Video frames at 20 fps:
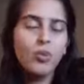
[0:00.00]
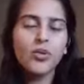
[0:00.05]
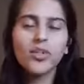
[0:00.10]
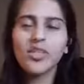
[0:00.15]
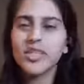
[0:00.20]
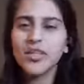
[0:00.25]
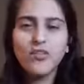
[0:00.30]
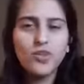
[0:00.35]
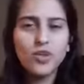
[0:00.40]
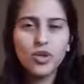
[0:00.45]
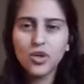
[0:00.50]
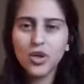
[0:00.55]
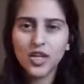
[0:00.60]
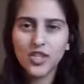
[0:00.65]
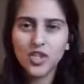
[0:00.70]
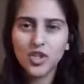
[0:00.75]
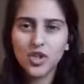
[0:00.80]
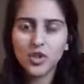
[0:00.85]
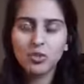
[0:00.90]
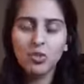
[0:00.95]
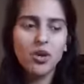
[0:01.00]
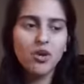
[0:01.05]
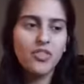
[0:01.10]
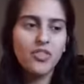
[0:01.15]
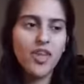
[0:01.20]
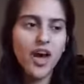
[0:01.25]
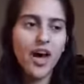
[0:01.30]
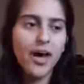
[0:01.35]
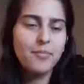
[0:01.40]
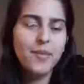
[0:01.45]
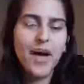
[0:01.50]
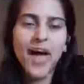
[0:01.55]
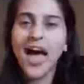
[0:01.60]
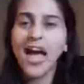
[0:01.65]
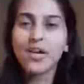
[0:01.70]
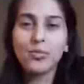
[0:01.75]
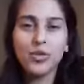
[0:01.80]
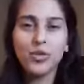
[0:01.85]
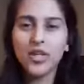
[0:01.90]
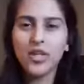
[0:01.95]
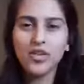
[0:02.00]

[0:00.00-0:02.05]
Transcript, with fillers: with a difficult customer that i hadn't